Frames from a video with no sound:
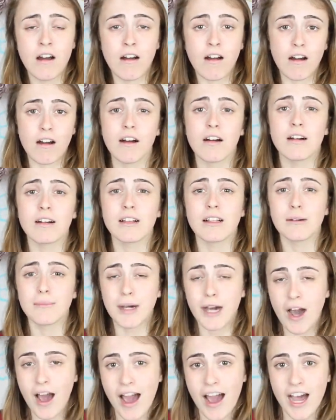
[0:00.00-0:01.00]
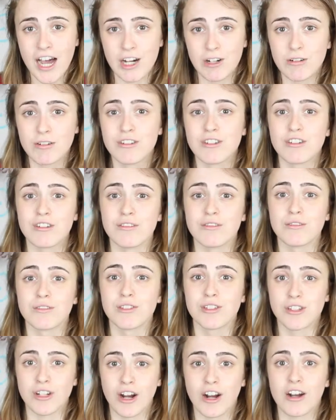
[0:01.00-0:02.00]
all about how to
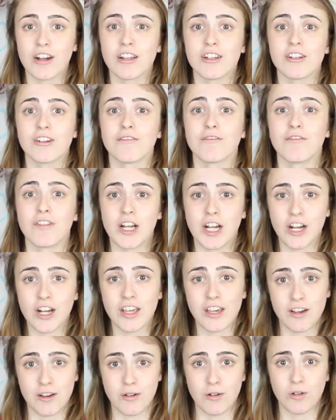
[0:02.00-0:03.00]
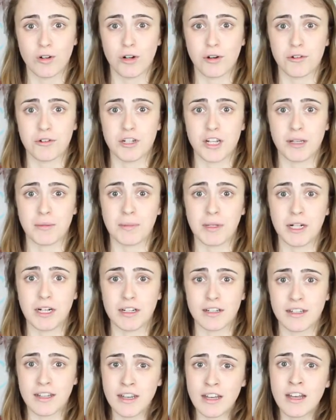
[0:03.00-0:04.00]
start your very own crochet
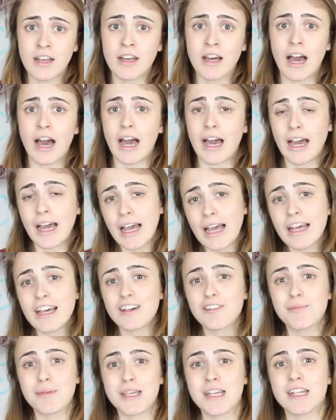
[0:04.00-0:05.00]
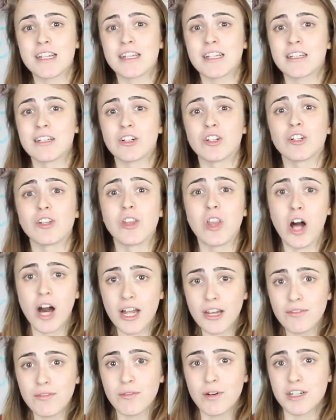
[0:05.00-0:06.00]
blog. I have been getting a
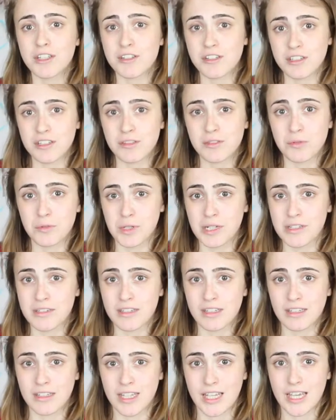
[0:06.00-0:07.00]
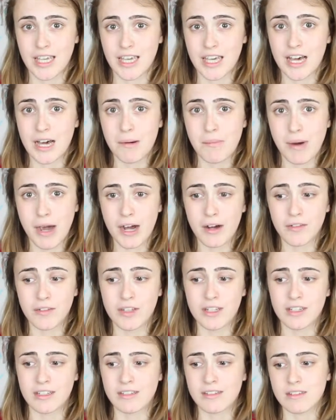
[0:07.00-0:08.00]
lot of questions recently about
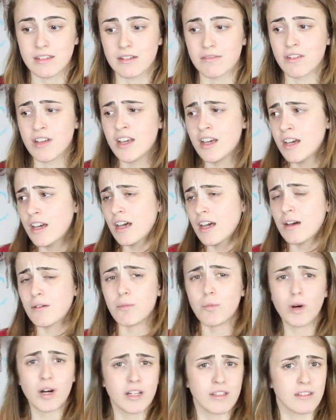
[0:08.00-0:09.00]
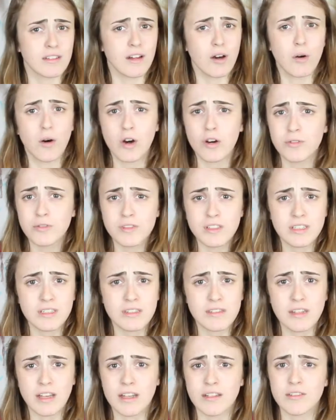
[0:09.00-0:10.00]
this of what hosting
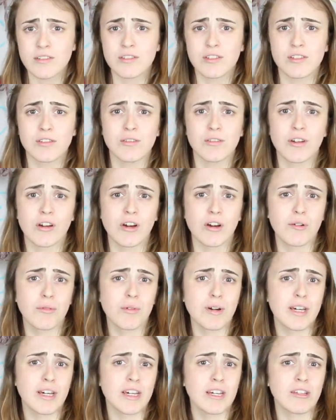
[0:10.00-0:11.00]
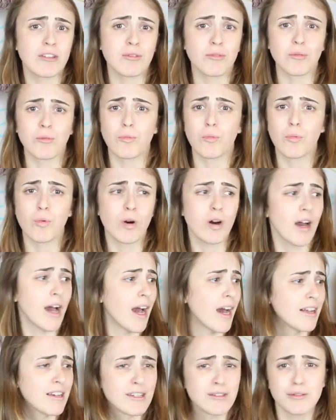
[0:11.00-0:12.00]
sites do you go with, what,
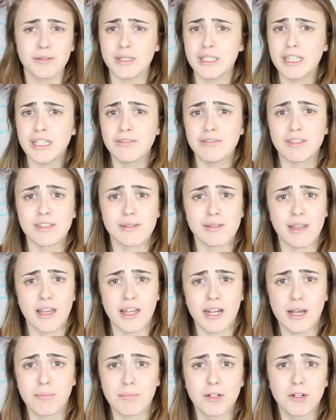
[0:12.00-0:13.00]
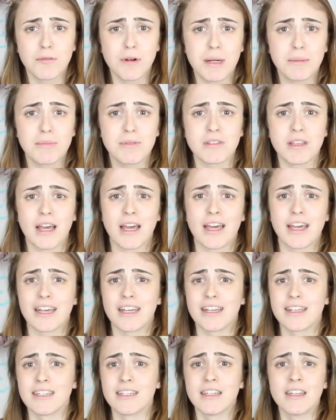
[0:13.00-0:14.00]
how do you even set up your website,
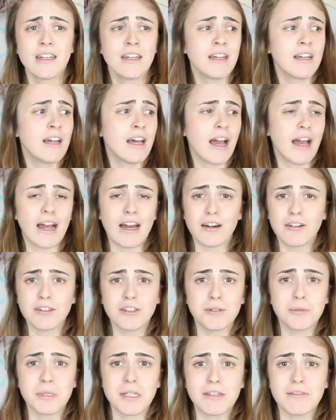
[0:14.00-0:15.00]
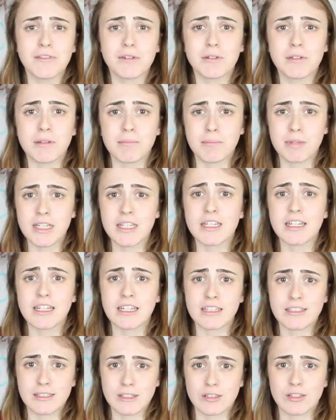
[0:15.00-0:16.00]
and how do you even
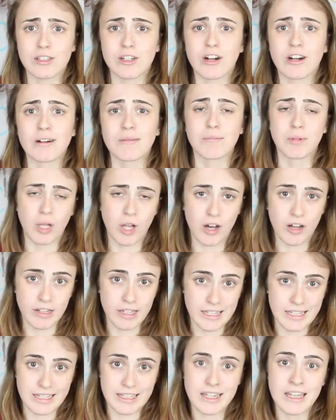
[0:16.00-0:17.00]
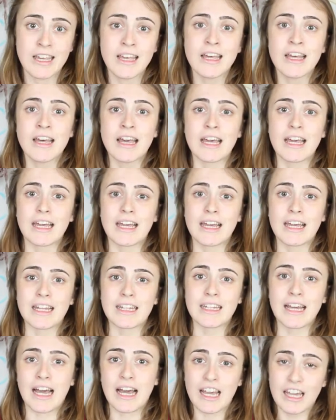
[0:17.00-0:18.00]
begin to start blogging?
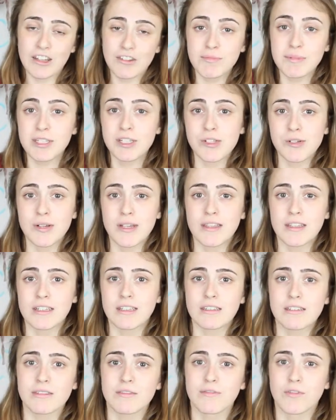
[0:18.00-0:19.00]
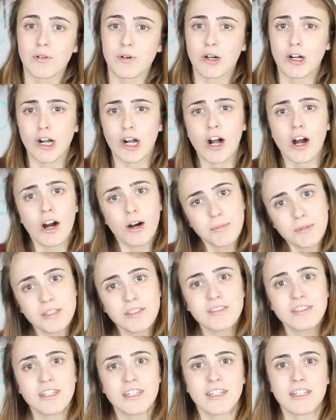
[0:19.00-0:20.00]
And I've been doing this for
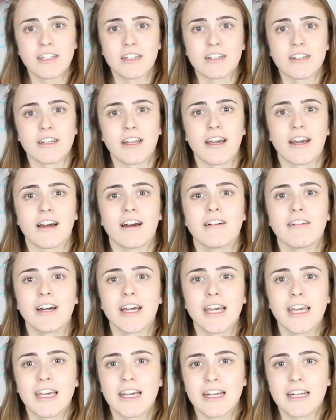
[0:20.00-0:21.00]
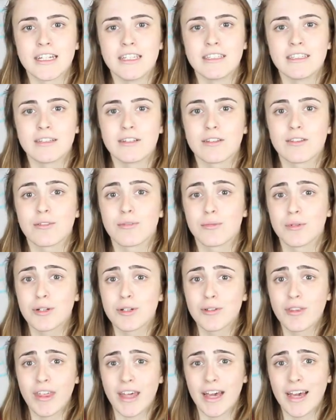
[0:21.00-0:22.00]
almost a year now, and
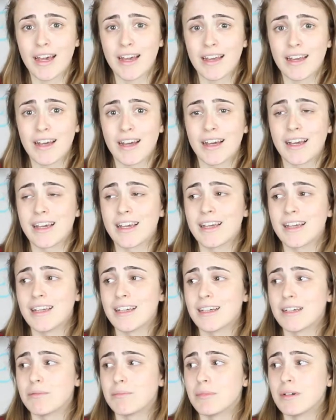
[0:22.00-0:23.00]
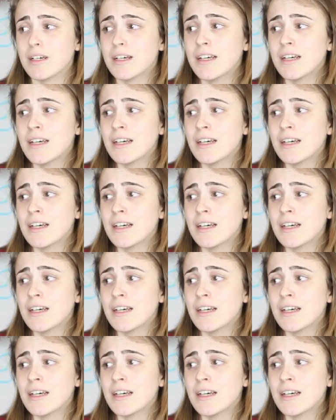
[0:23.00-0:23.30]
through that, I am